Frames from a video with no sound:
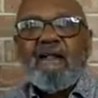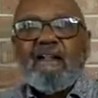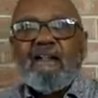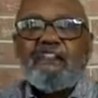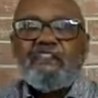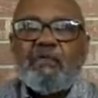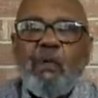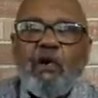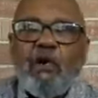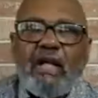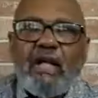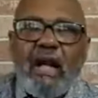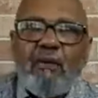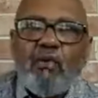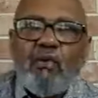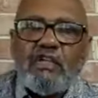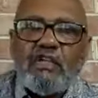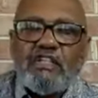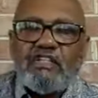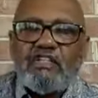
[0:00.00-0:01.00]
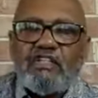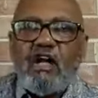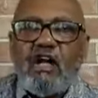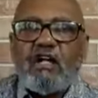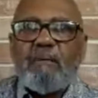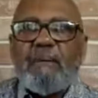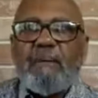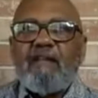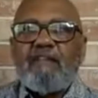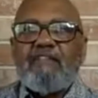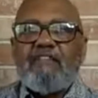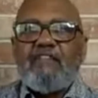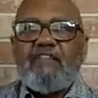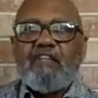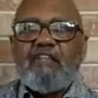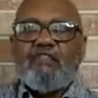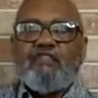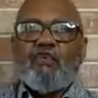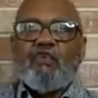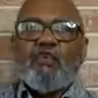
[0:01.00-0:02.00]
This morning, I want to talk about
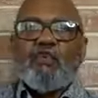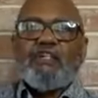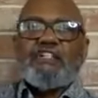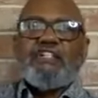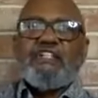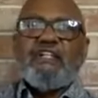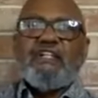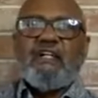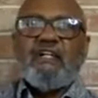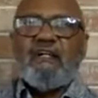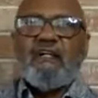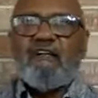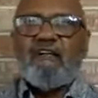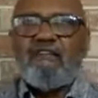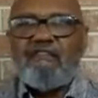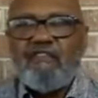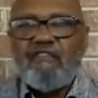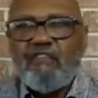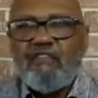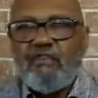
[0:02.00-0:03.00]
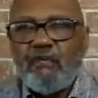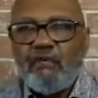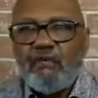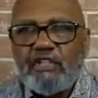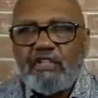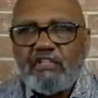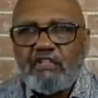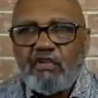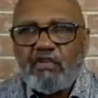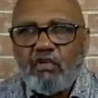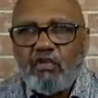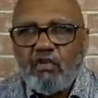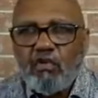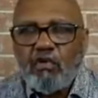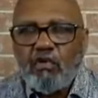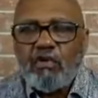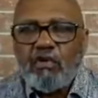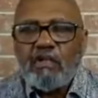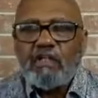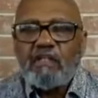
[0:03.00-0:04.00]
the authority of the risen
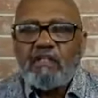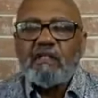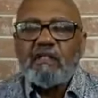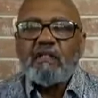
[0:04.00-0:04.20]
Lord